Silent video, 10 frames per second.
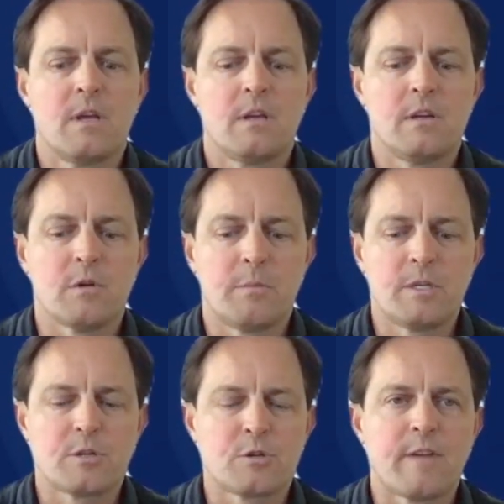
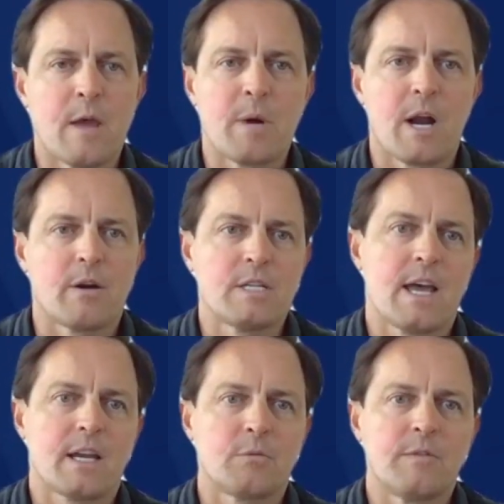potential vampire
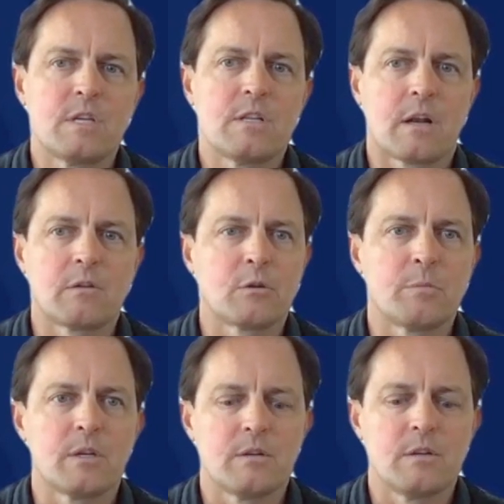attack. And we've seen that a little
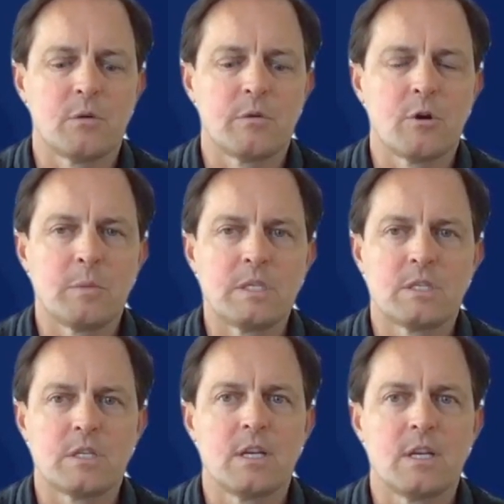bit, you know, with
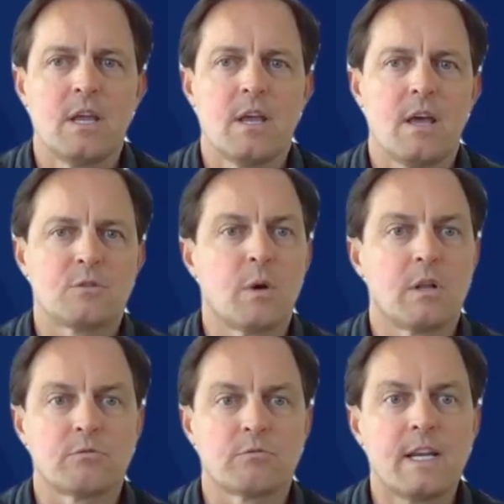OpenSea as well
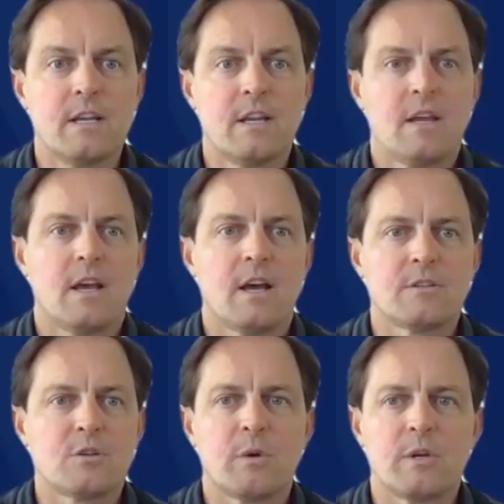already.
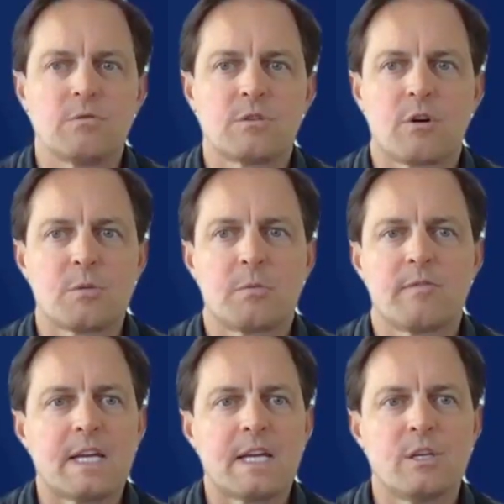So when you start to
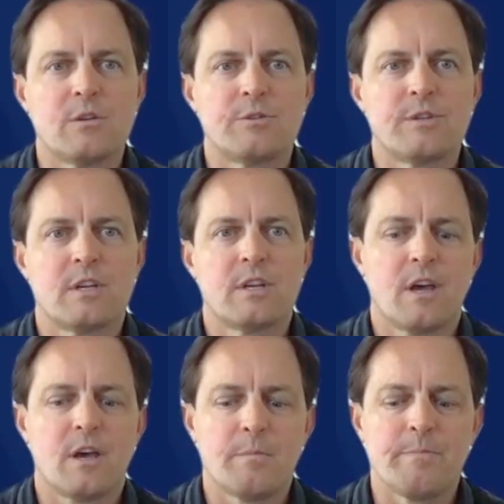provide yield,
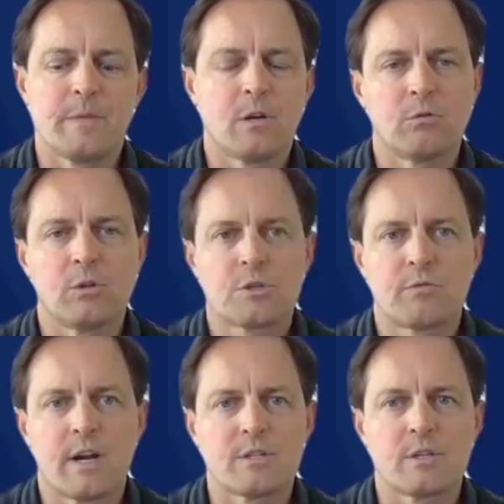
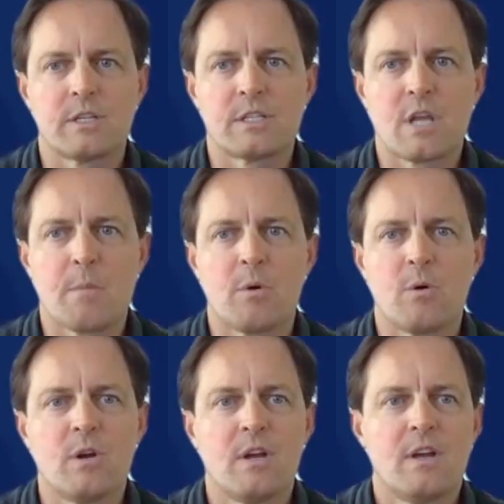LooksRare is a good
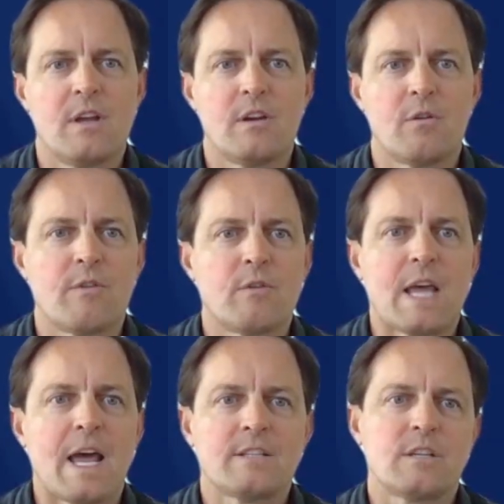example, you know, those
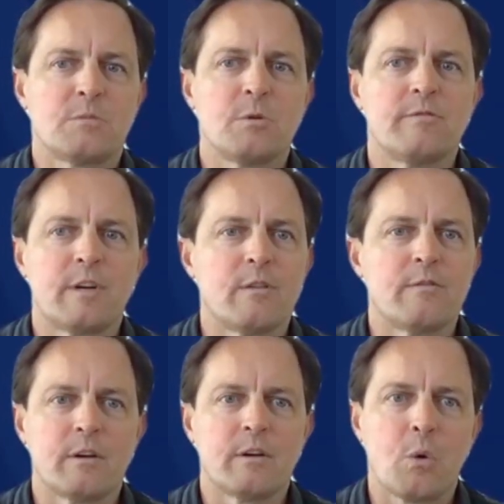assets move very,
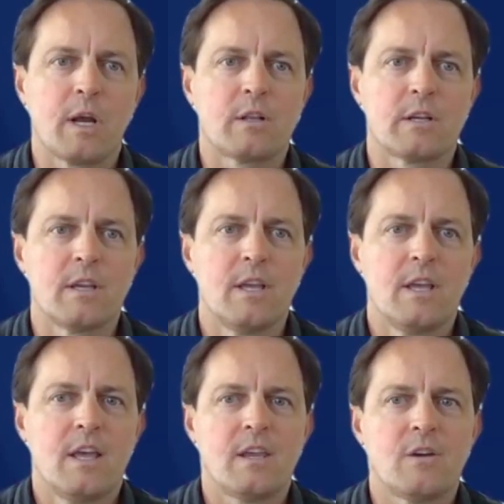very quickly.
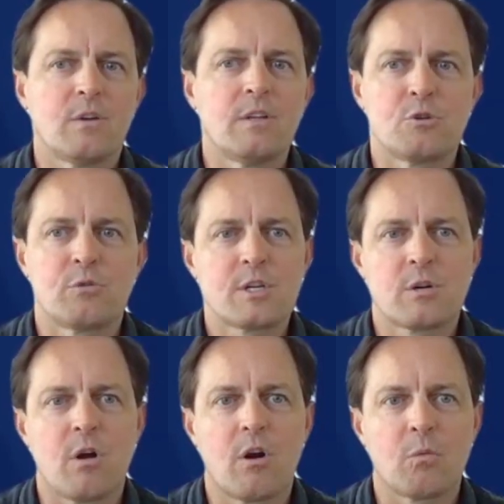You know, in the
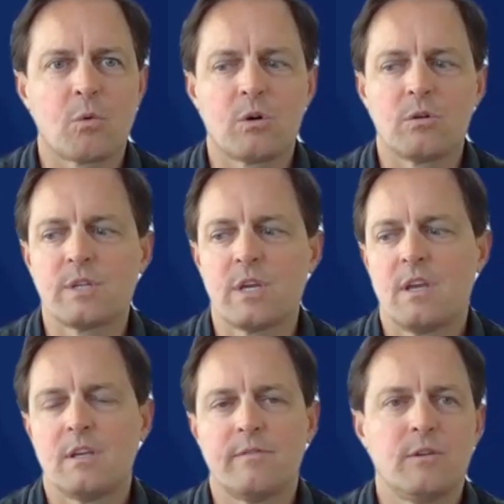traditional art world,
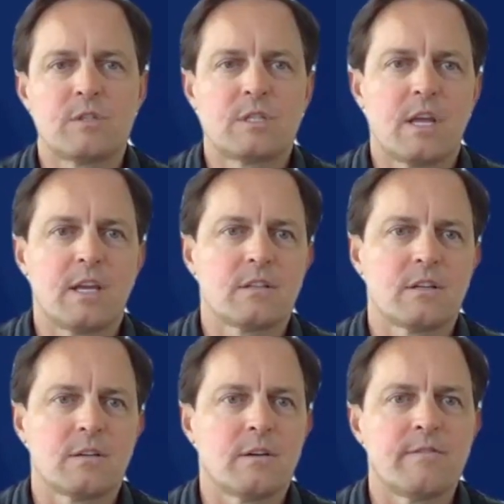if you staked
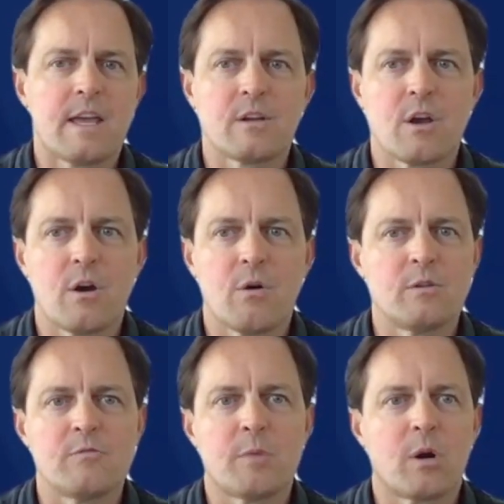a Van Gogh and
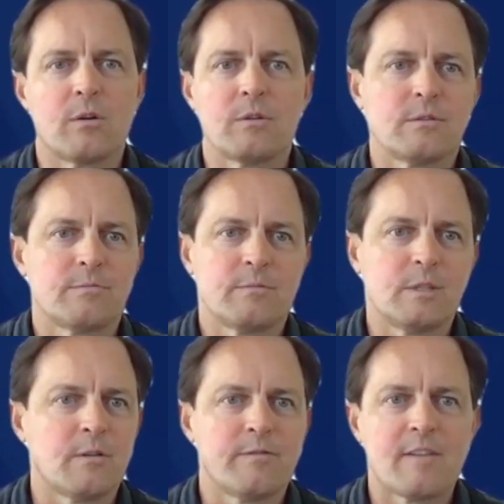you borrowed, you
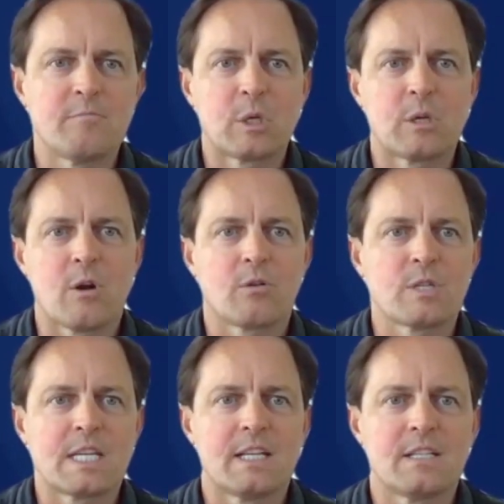know, $5 million
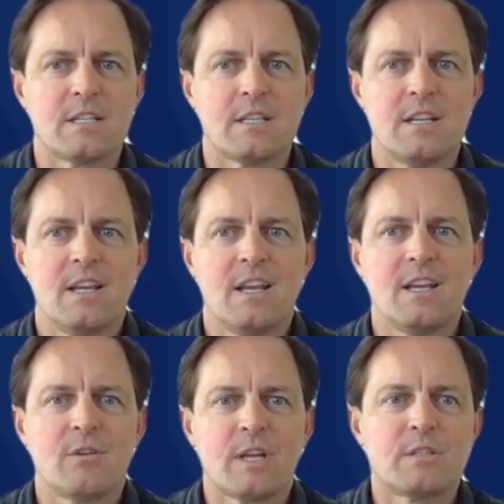against it,
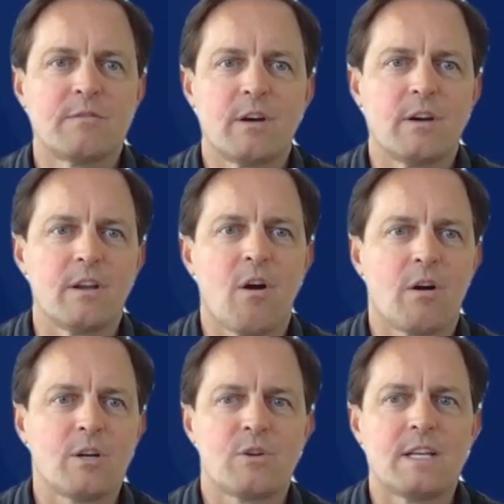you know, that's a very
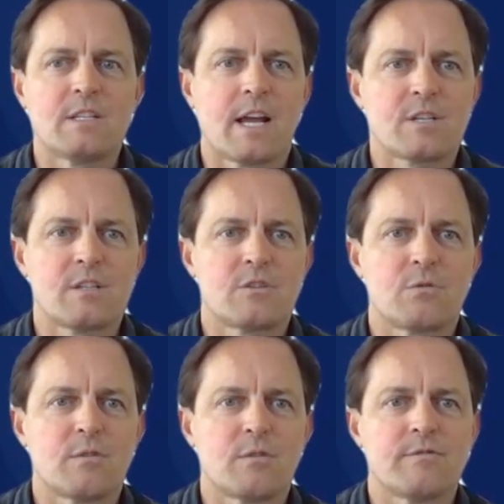hard transaction to
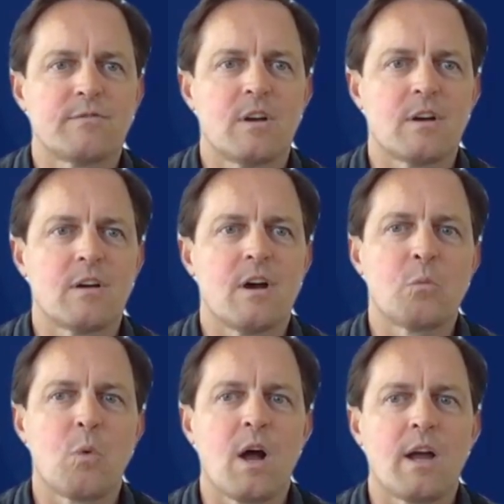sort of
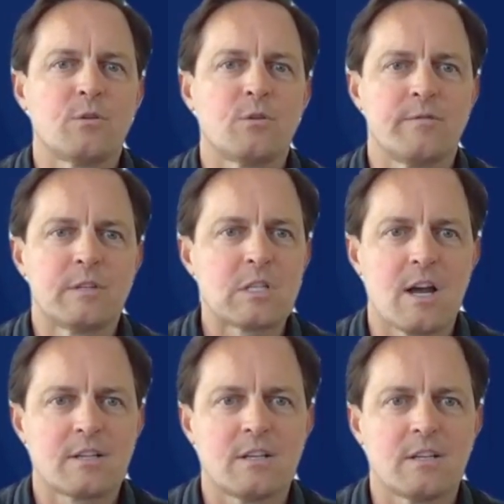unwind, or if it's
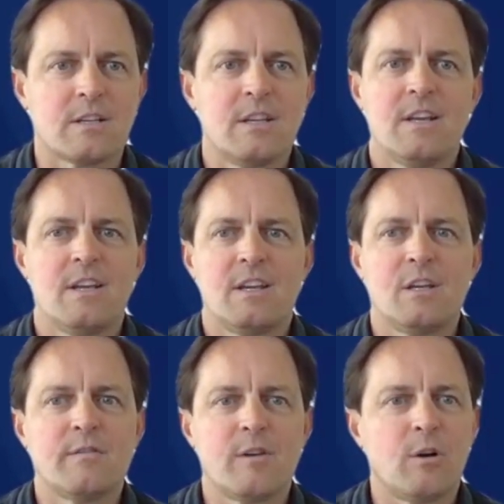locked in a
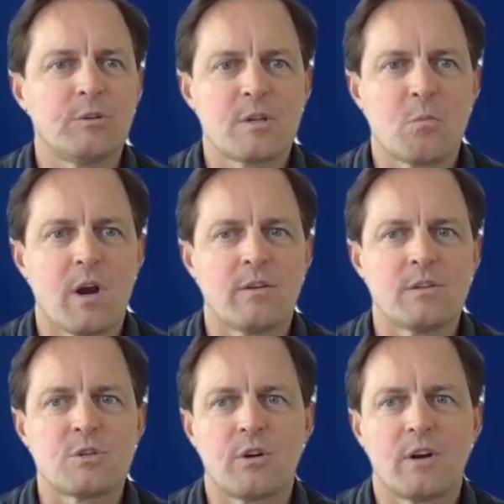vault somewhere in
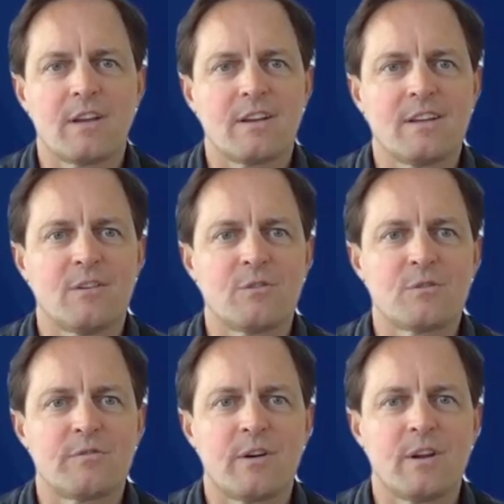Zurich, you know, those are
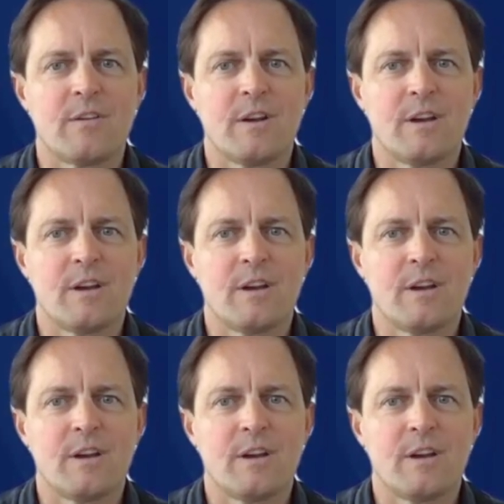very